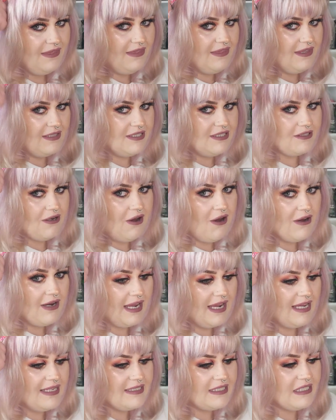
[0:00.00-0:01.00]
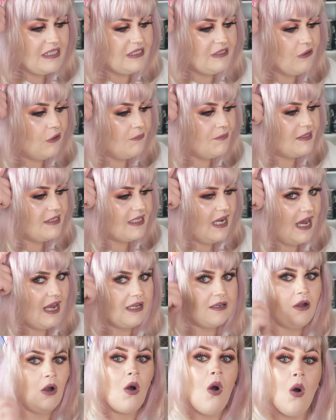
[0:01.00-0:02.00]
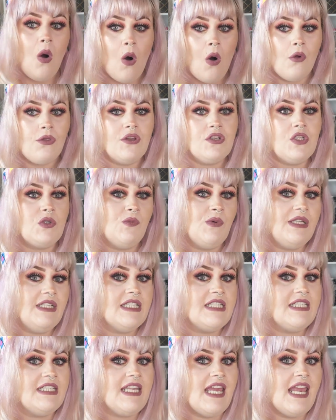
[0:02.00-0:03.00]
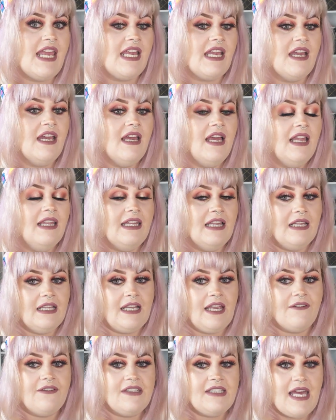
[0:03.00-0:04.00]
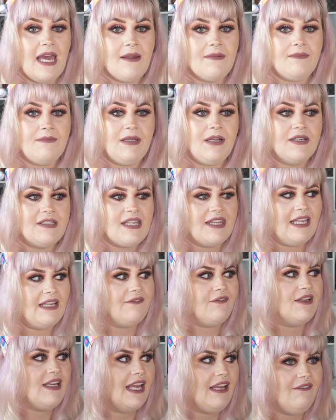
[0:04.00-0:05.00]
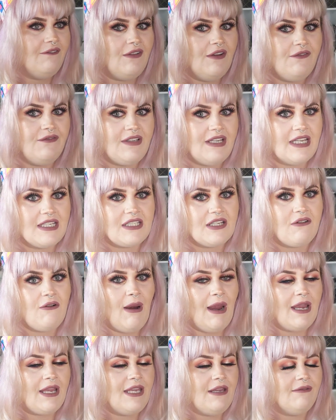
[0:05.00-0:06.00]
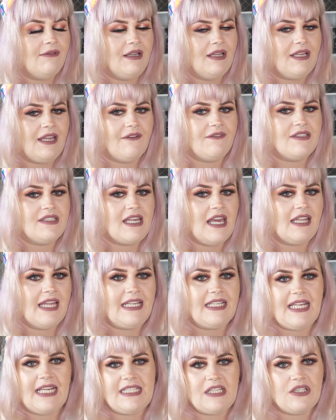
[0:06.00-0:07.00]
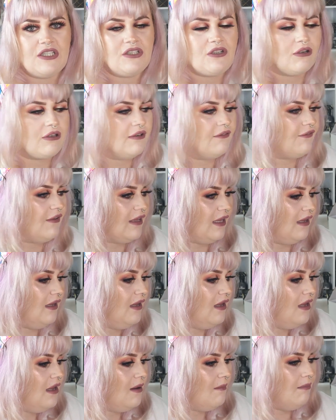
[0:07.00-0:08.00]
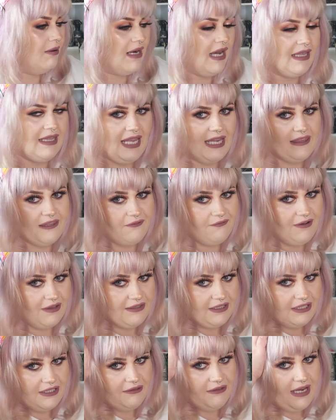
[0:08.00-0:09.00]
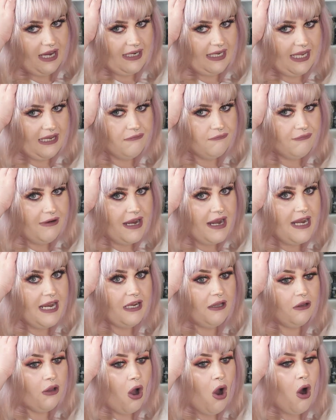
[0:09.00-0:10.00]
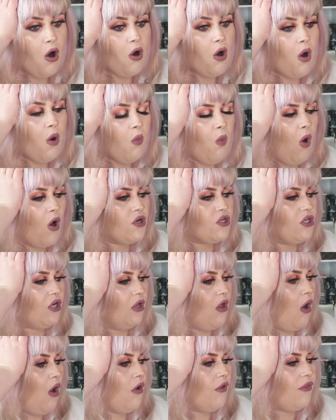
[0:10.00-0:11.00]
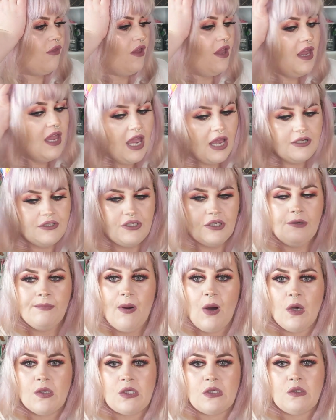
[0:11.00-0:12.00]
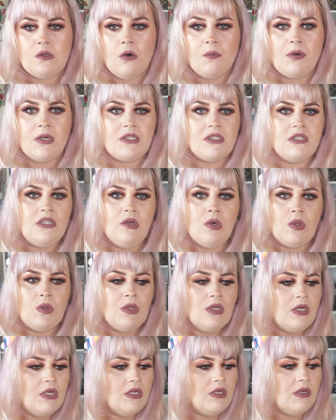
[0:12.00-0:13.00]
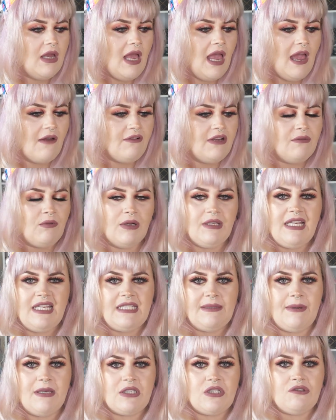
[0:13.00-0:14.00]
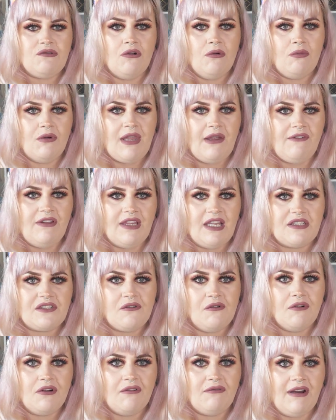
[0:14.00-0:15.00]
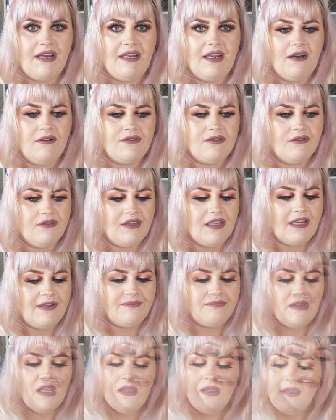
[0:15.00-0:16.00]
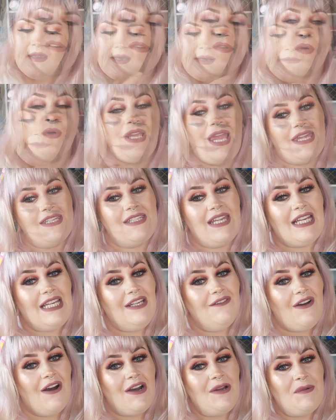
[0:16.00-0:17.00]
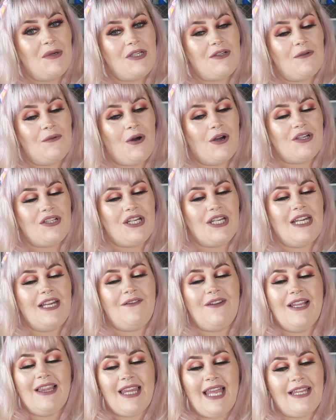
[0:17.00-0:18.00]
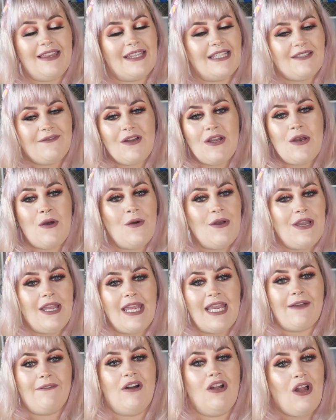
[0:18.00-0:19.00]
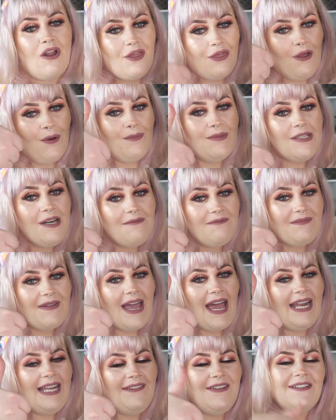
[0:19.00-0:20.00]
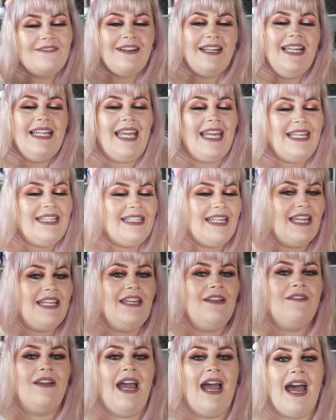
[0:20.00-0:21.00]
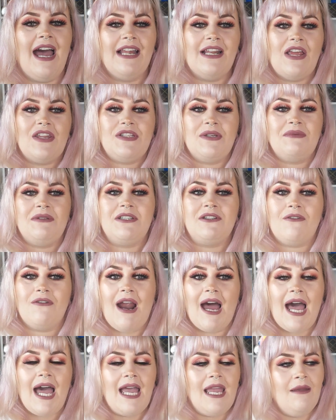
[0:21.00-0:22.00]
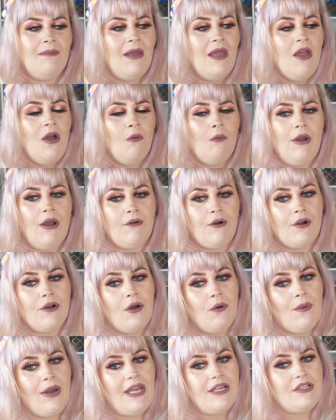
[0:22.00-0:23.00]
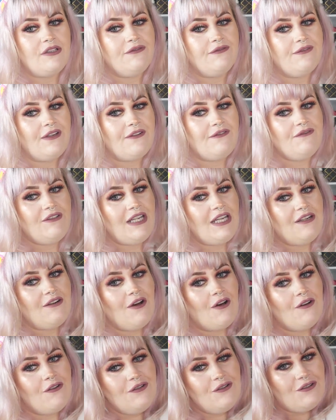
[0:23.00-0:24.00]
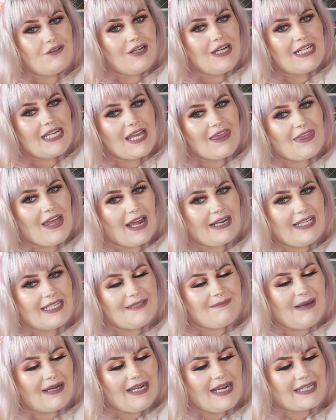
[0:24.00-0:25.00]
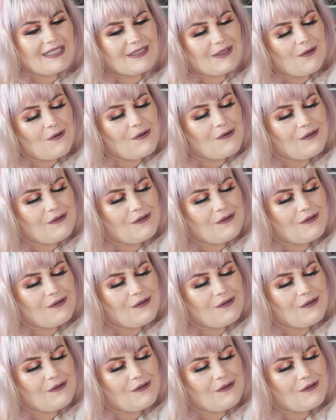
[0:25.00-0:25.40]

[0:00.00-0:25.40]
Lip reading: the Stargazing Soap Sack or the Sweetest Thing little gift set, because I think for £9.50 it's quite a cute little gift set, like a nice little stocking filler. But I like the fact that you get a really long washcloth and two bars of soap, because, you know, everyone needs a bit of soap with everything that's going on right now, don't they? So yes, thank you very much for watching, and if you like this video, you can give it a little thumbs up, and if you really liked it, you can subscribe. We are on our way to 1500. That is my next